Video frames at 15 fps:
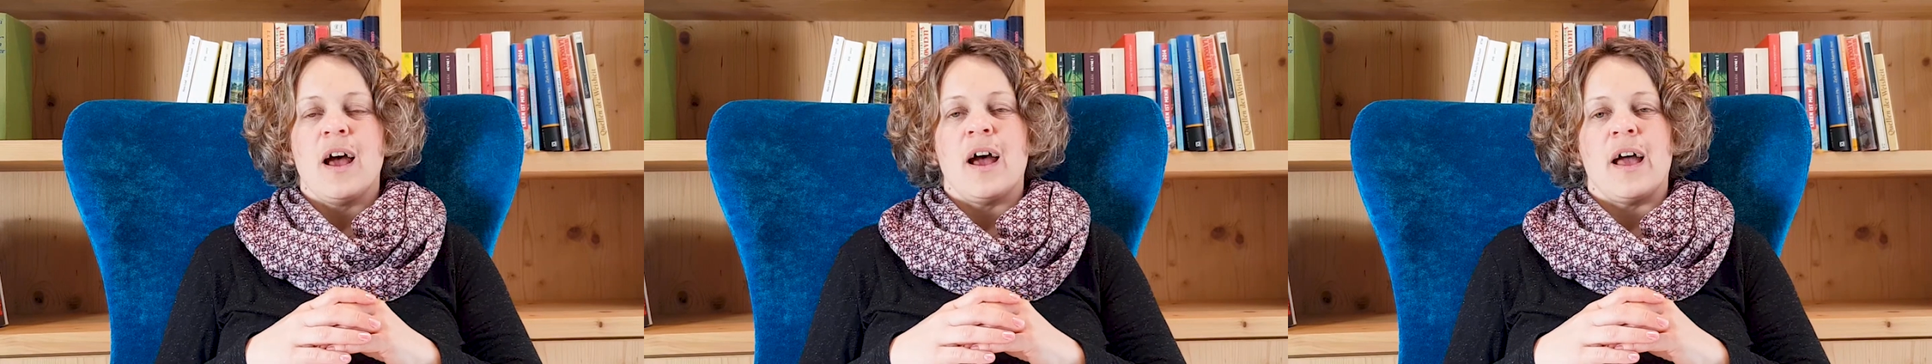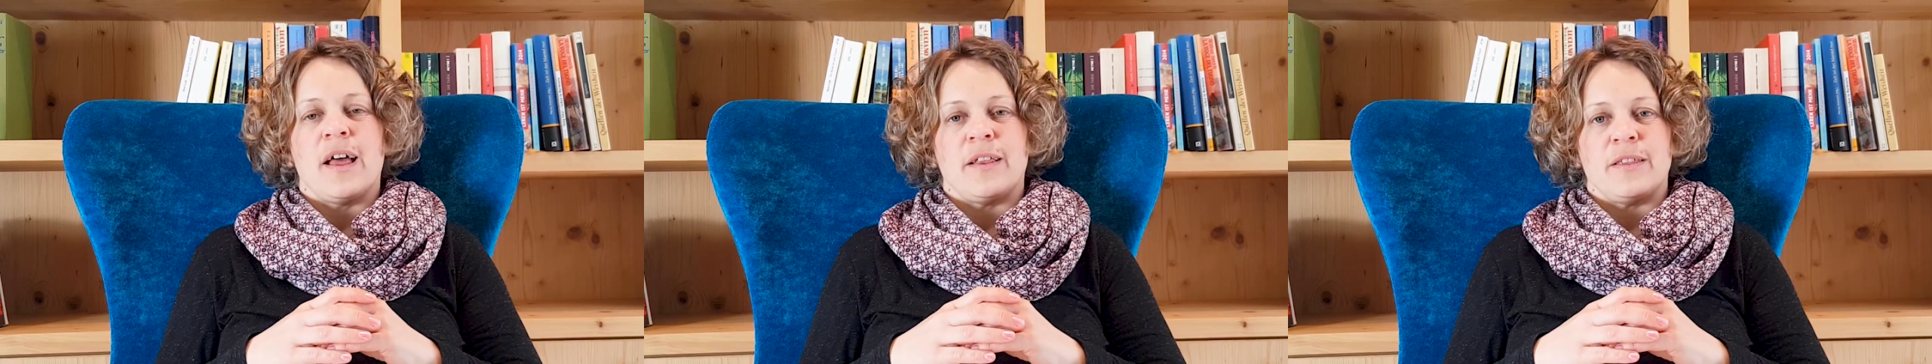
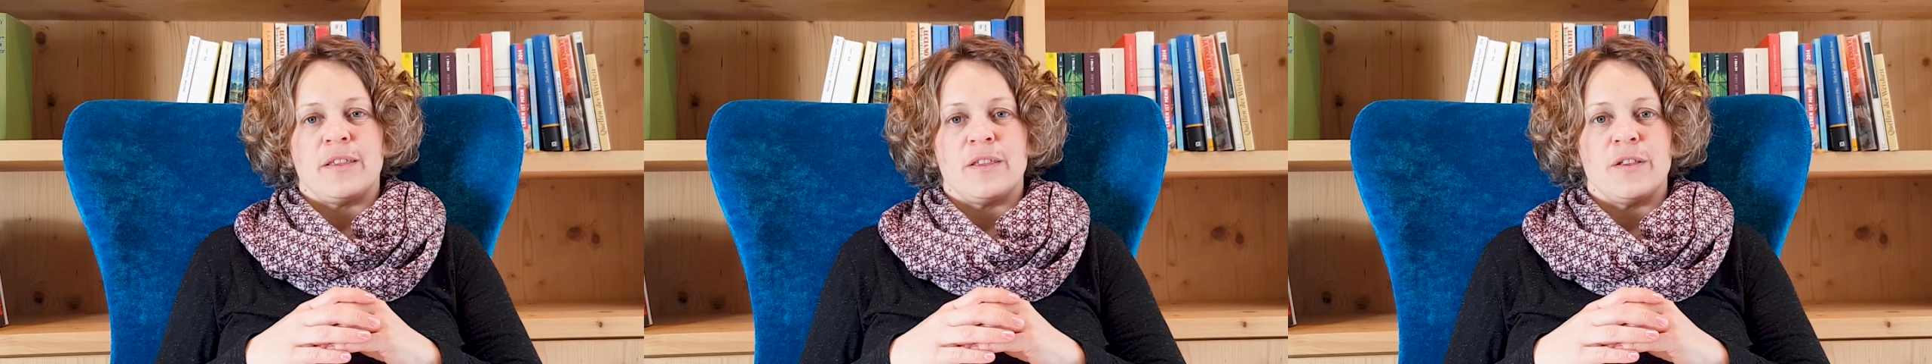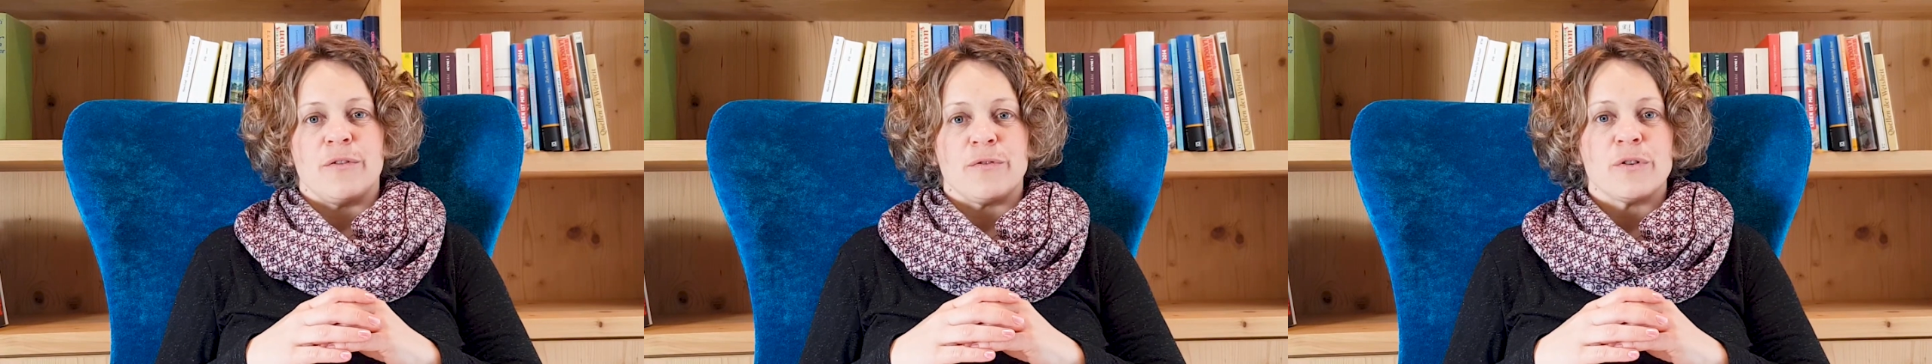and
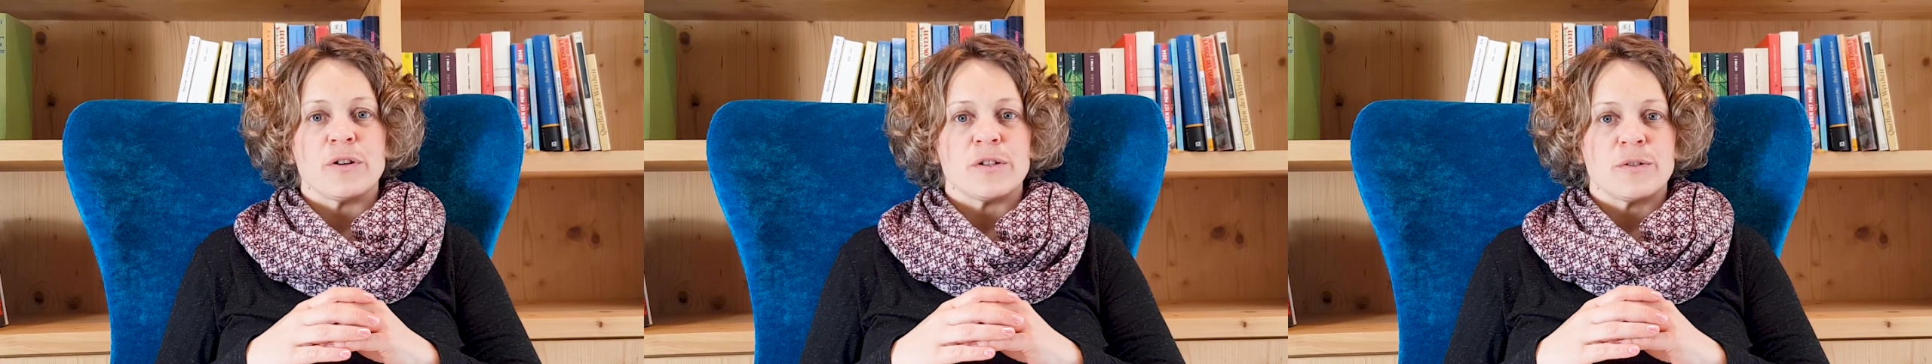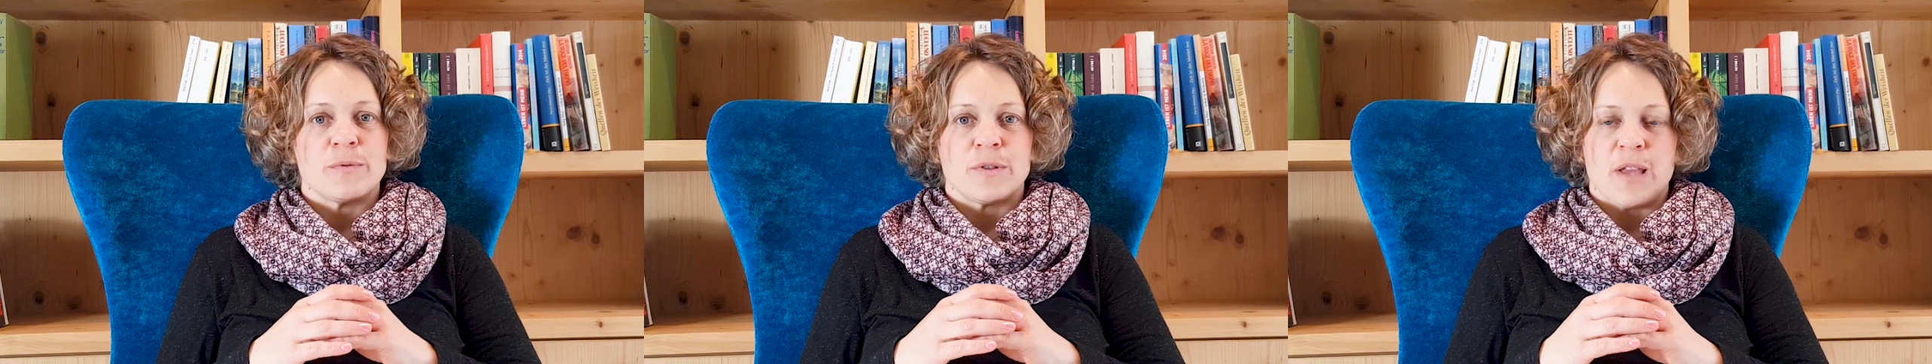the
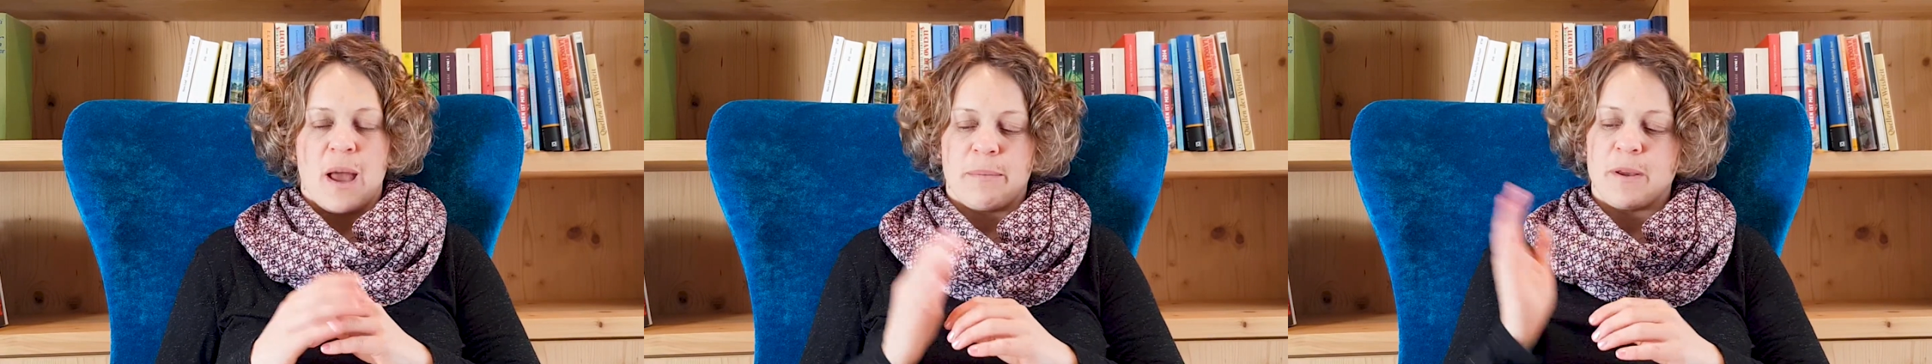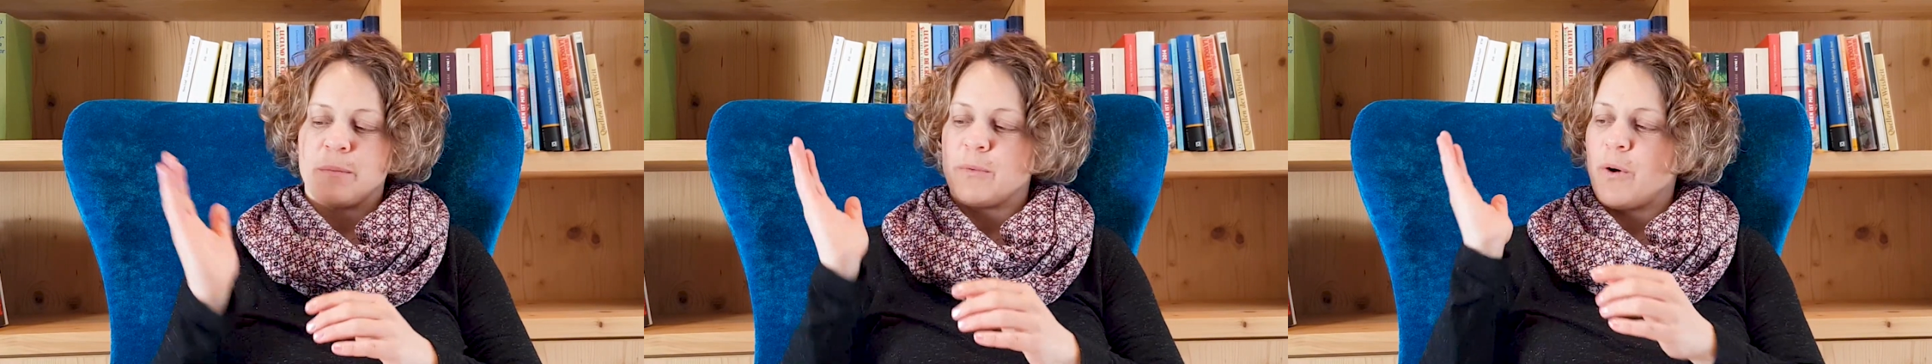first
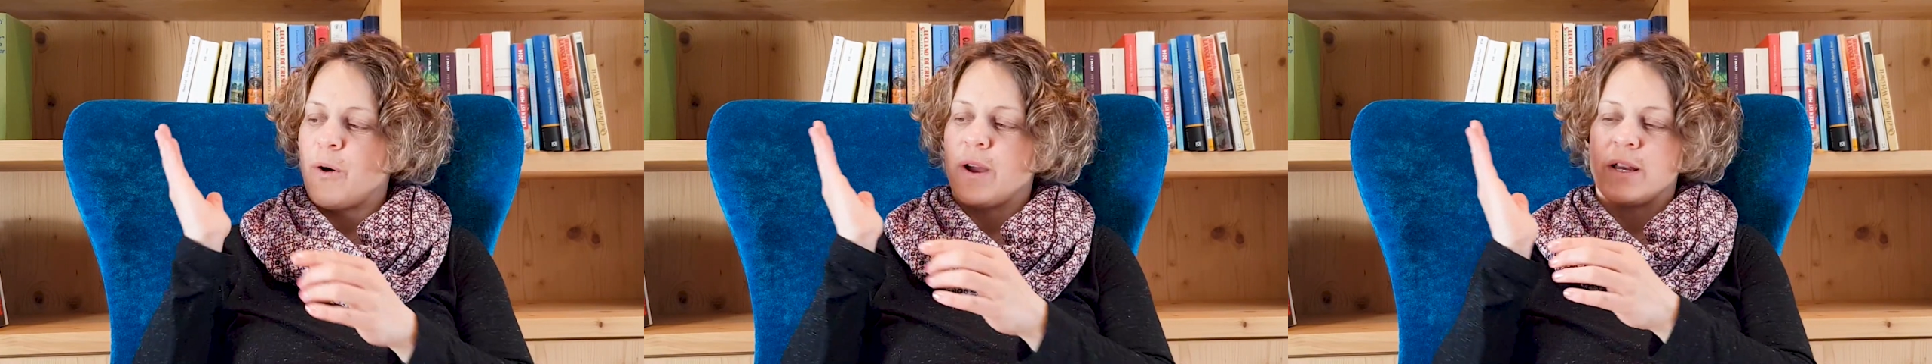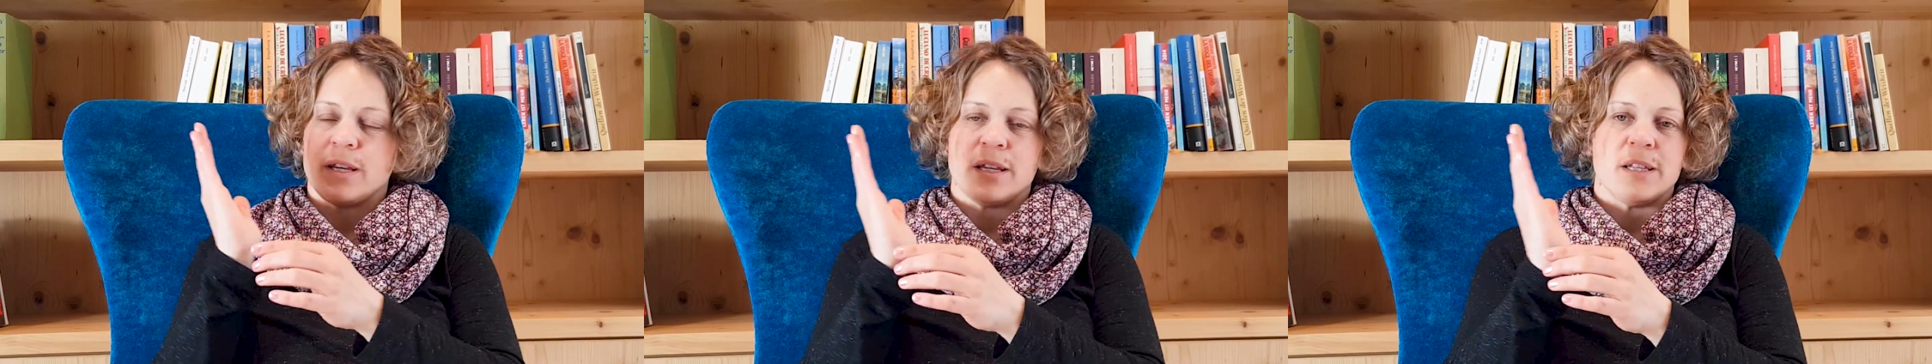tapping
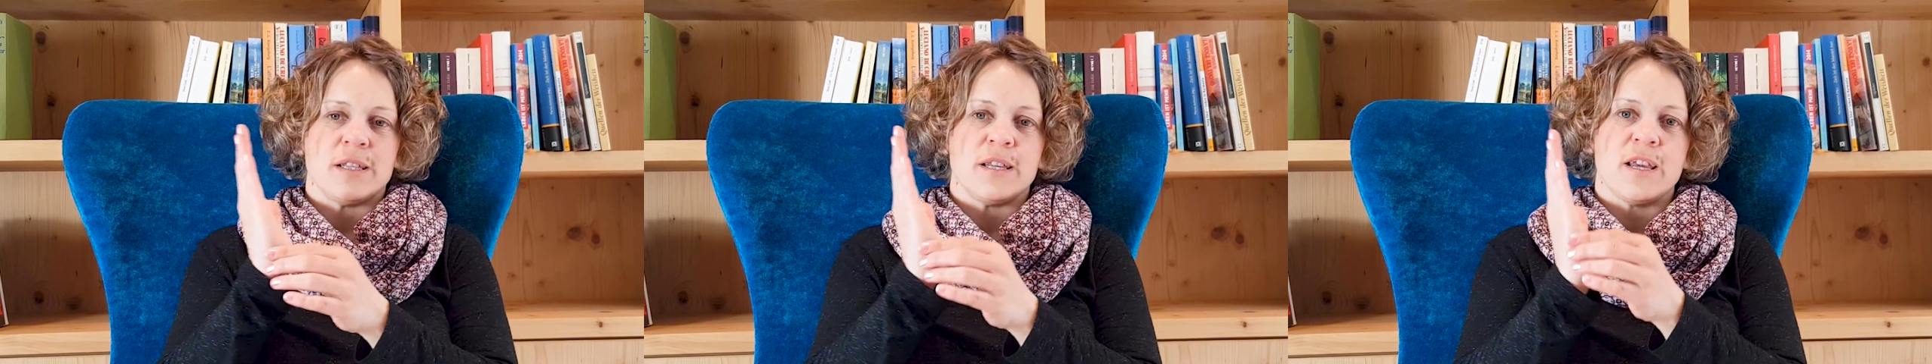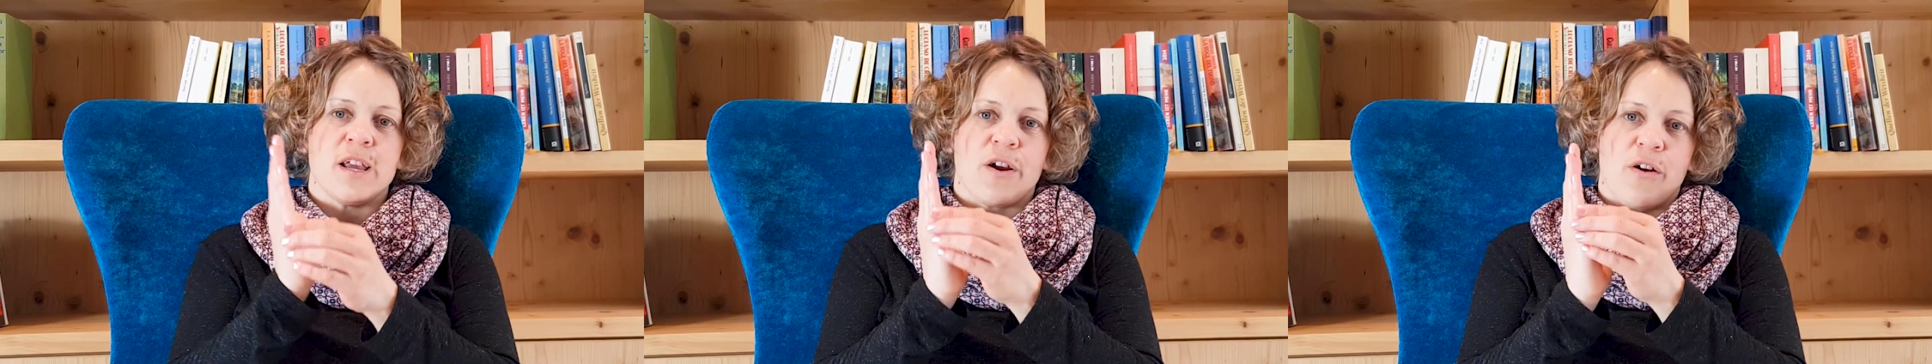point
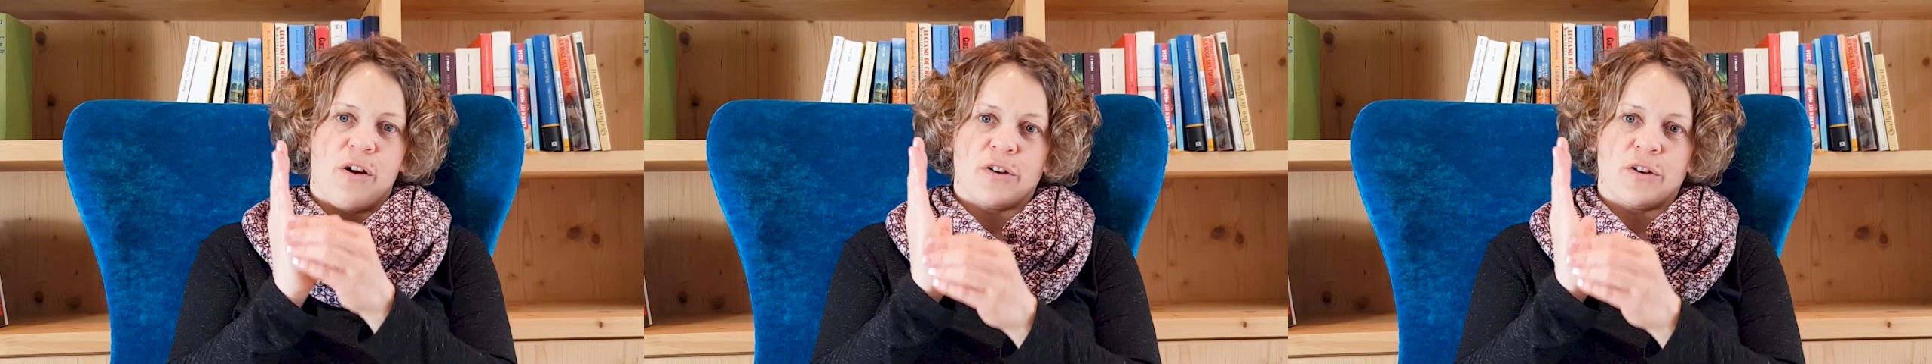is here